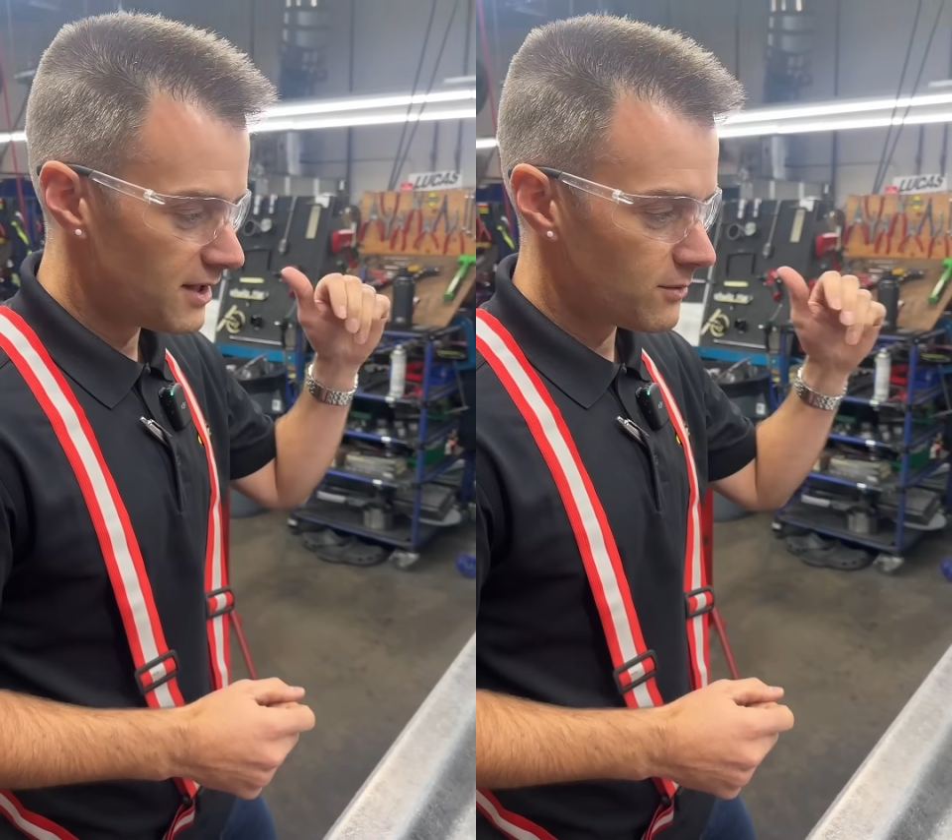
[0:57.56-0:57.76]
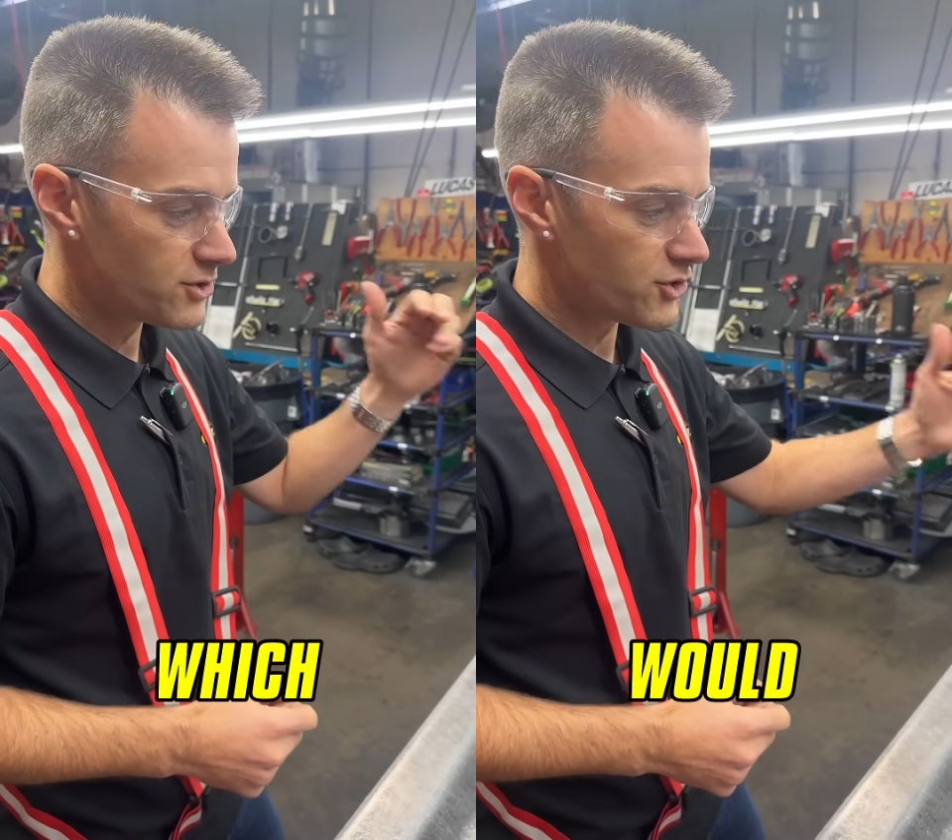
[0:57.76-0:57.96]

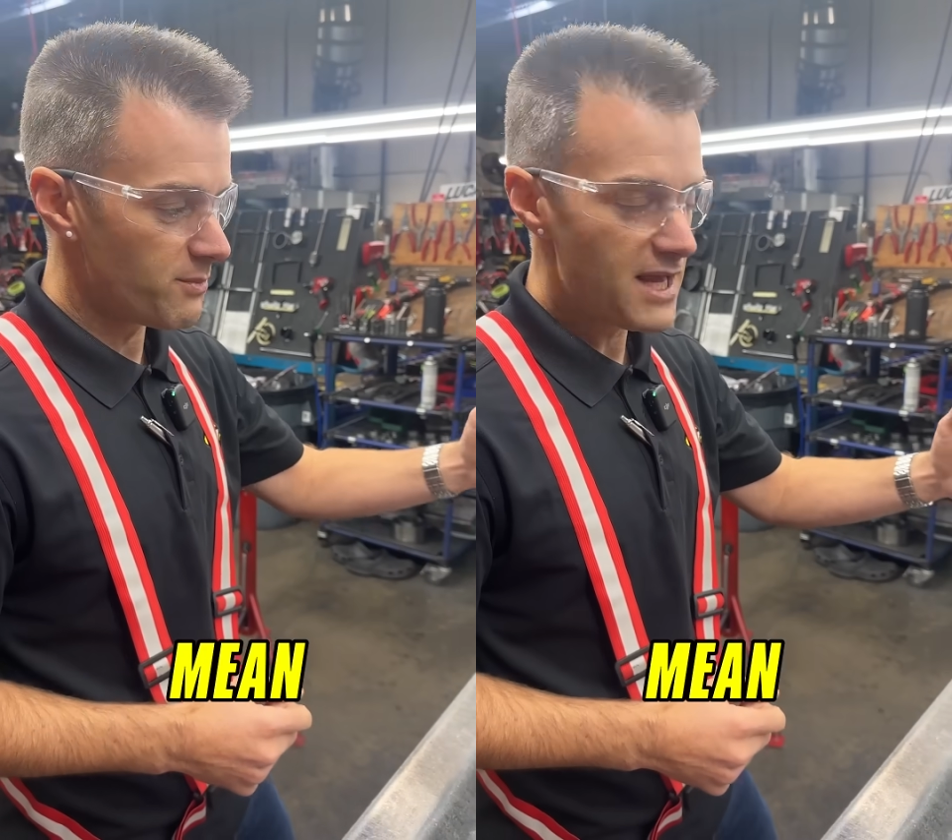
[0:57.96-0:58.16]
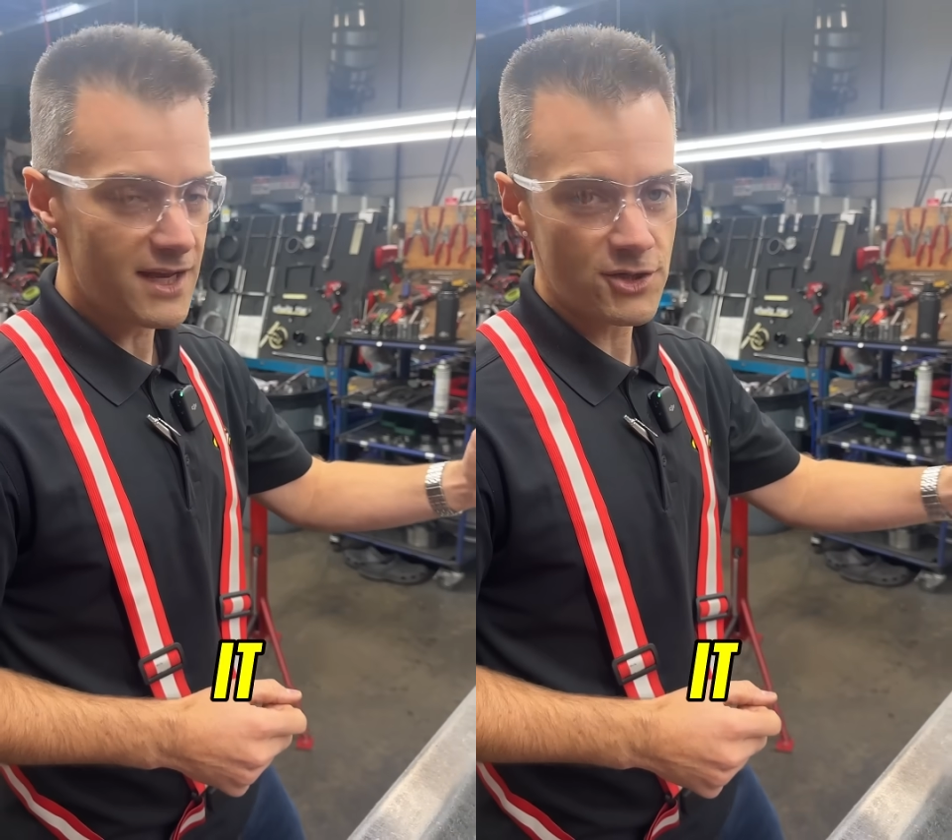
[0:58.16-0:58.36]
which would
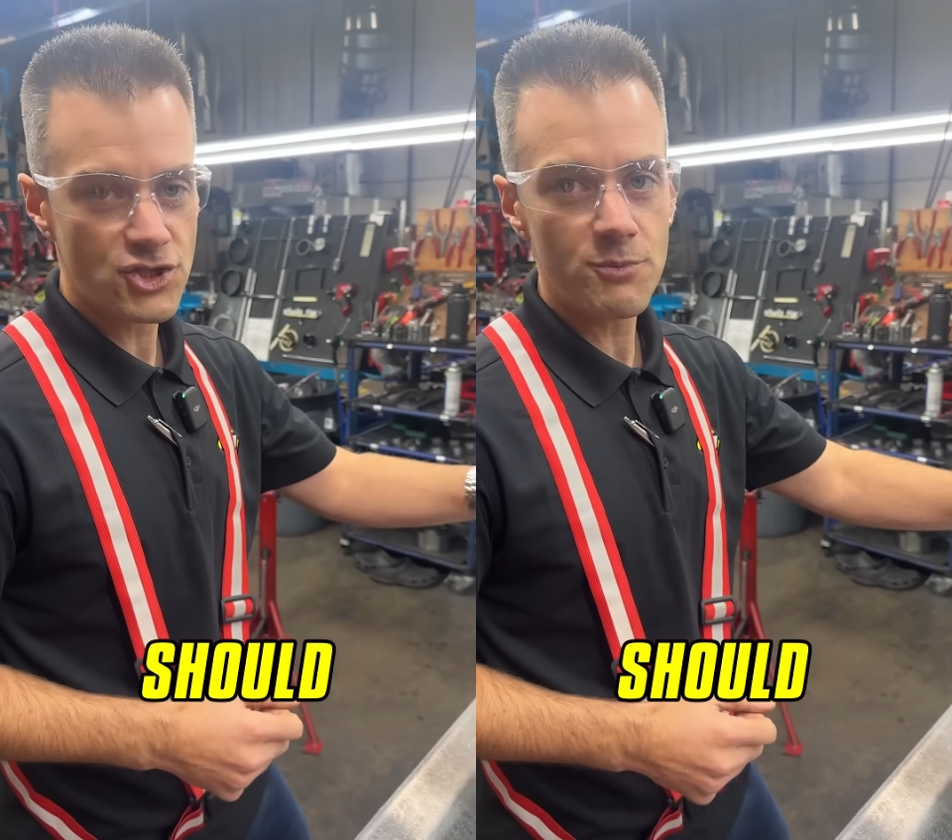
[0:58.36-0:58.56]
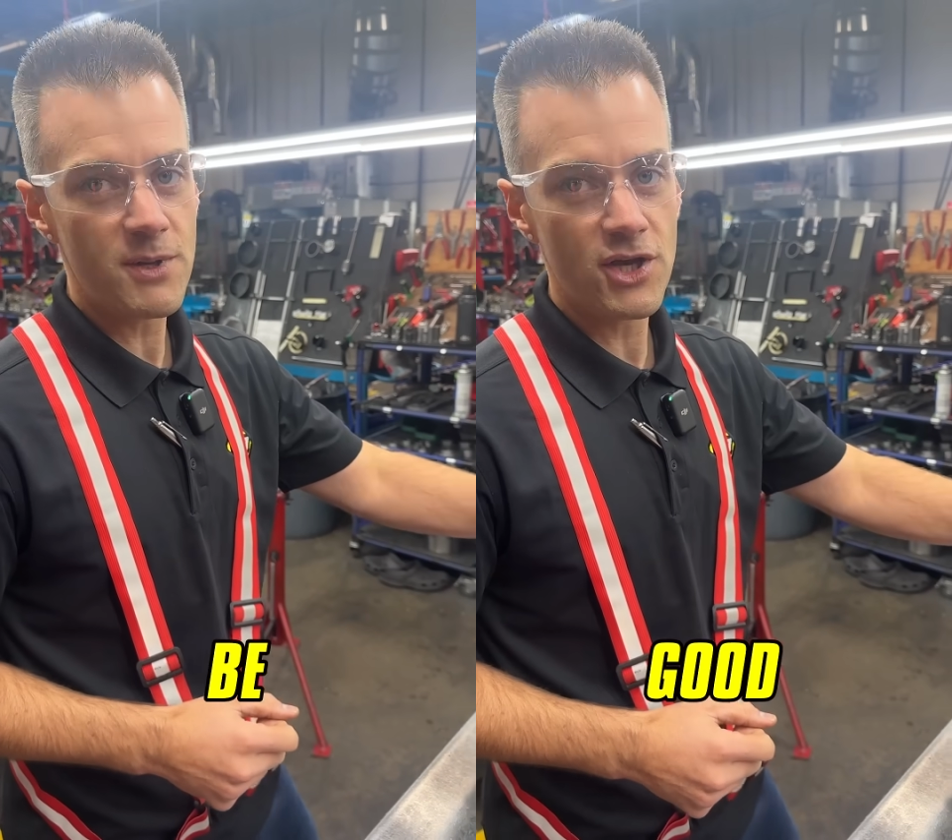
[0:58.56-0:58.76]
mean it
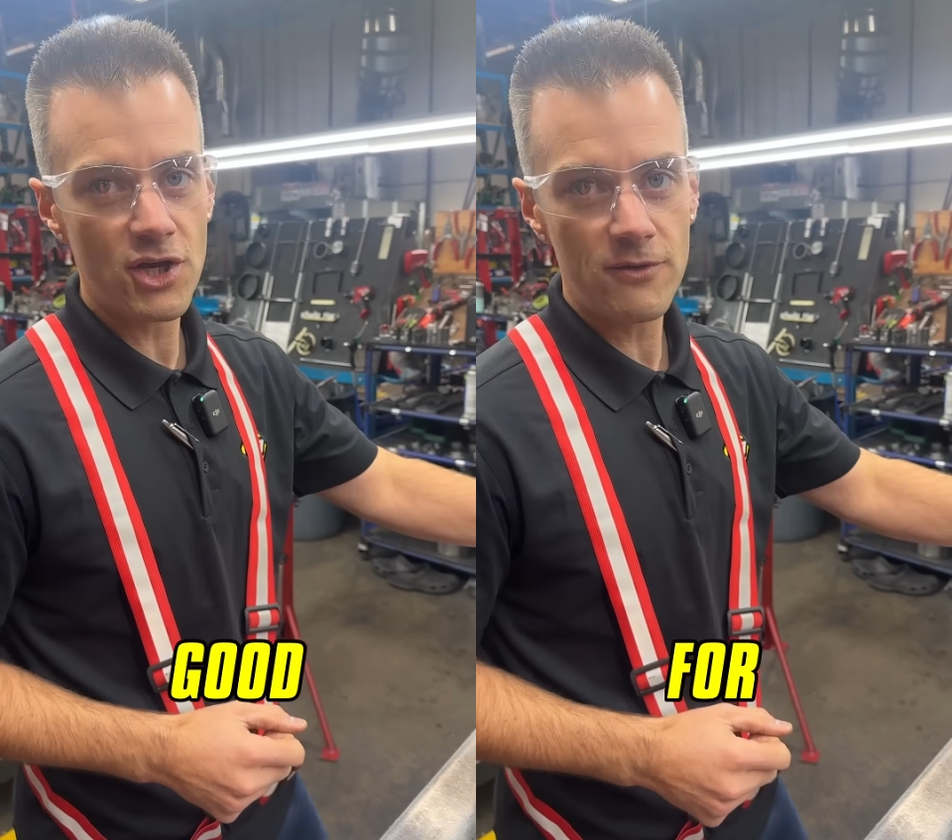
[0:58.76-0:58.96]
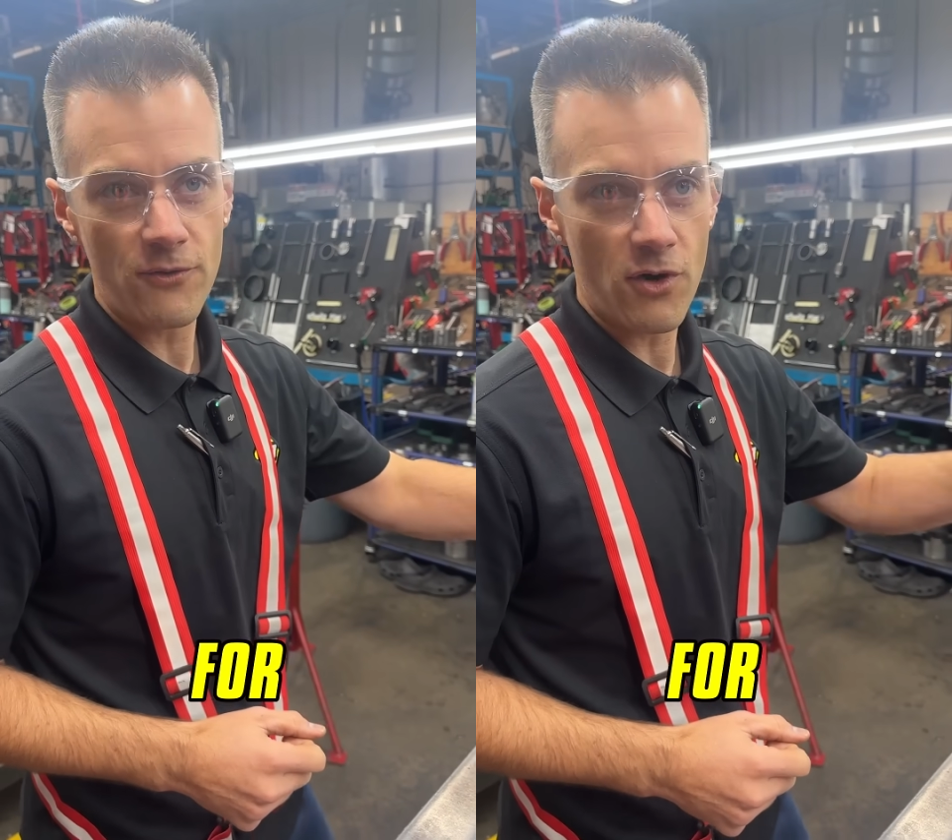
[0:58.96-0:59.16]
should be
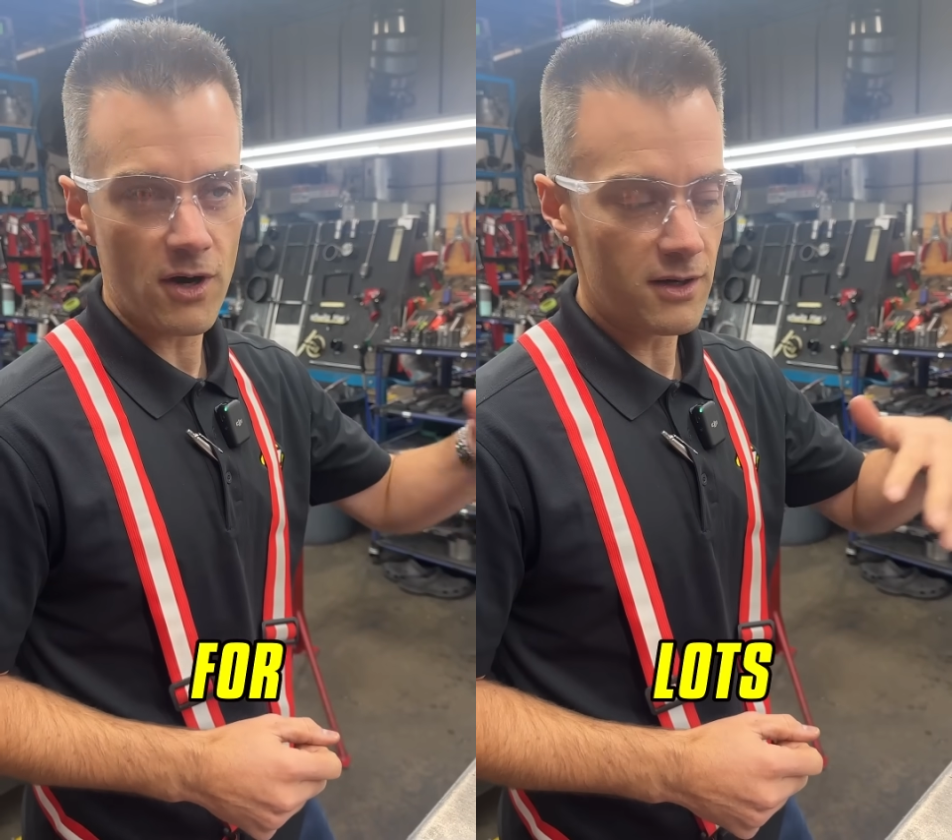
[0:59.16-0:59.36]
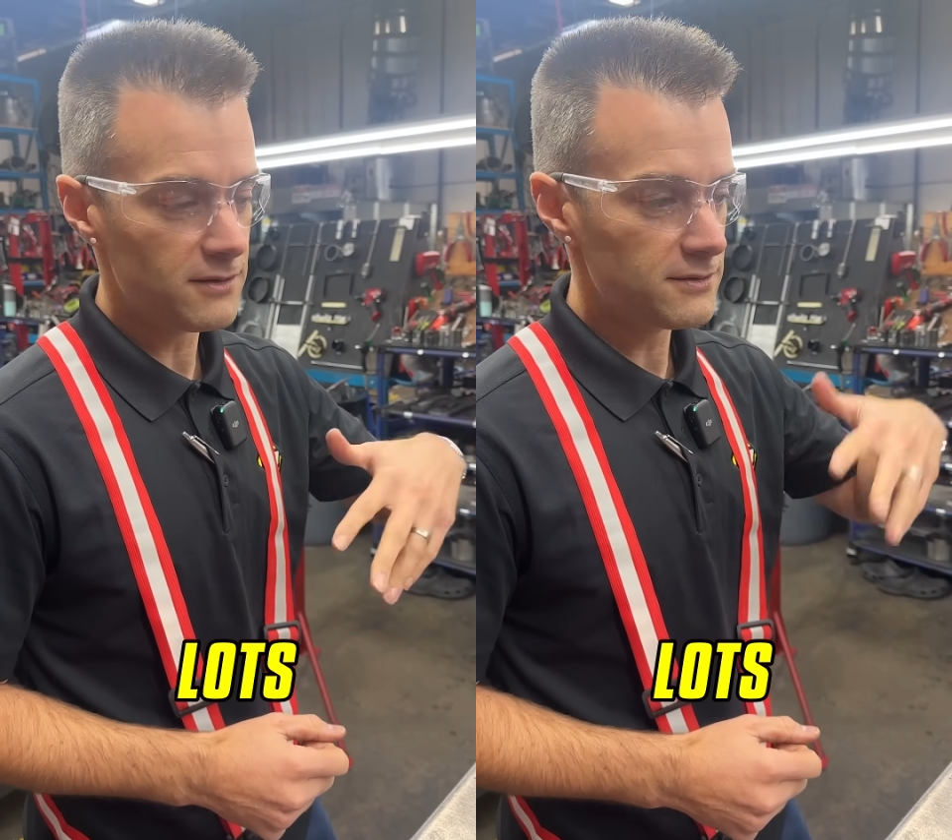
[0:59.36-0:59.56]
good
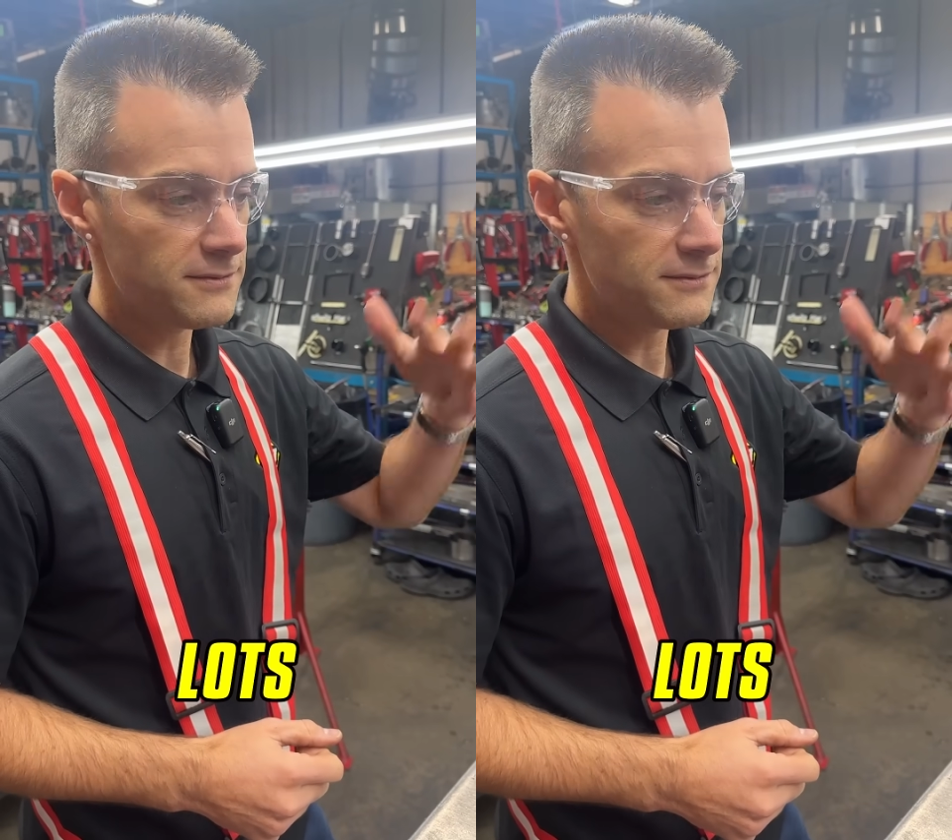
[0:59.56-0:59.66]
for